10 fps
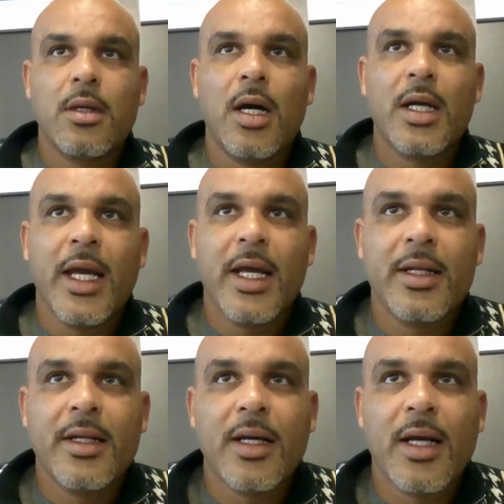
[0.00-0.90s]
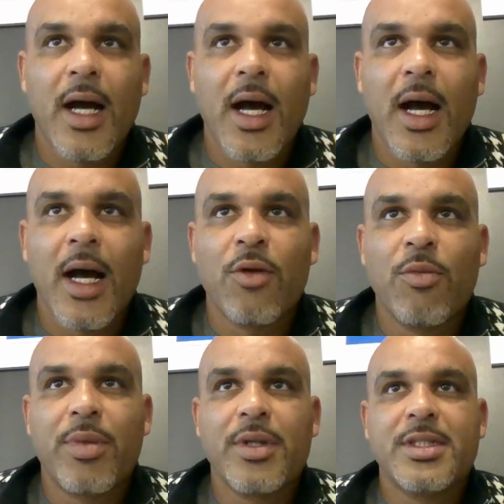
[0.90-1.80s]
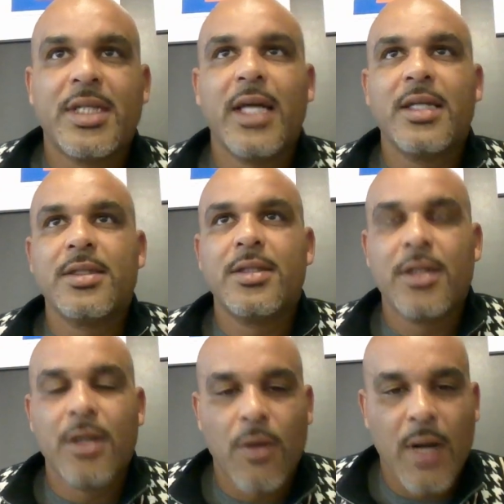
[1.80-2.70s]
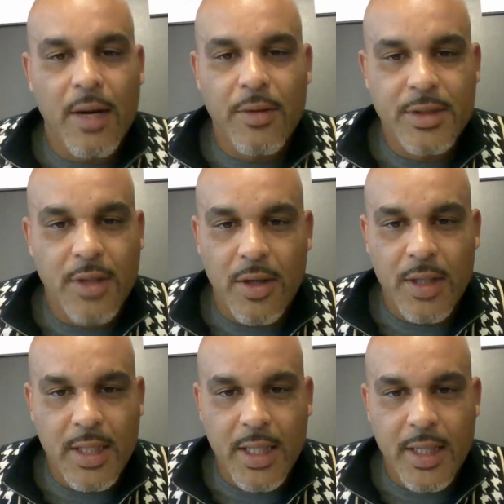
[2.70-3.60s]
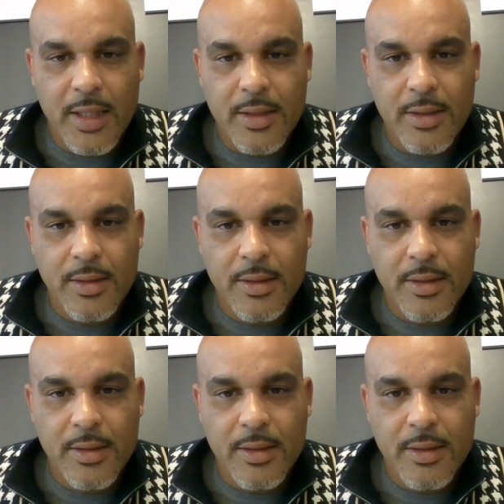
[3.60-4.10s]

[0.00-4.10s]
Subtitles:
Again, I don't pretend to know how it's all going to end,